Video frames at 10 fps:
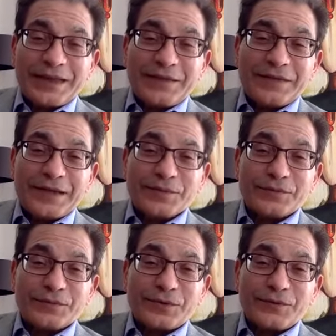living
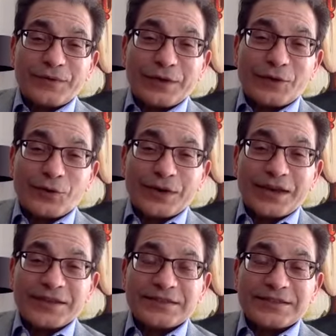up to a very old
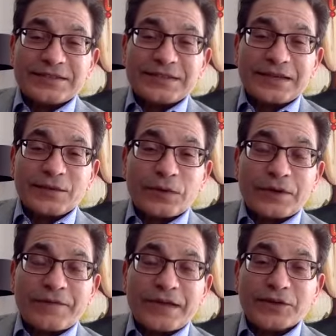age and saying, what
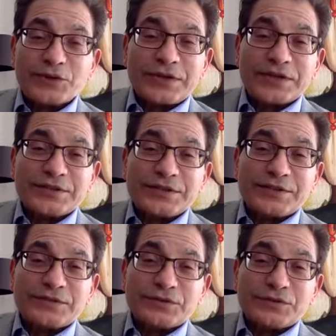have I actually
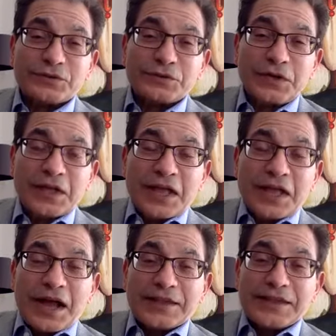achieved? So
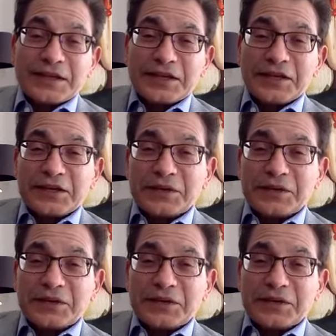I think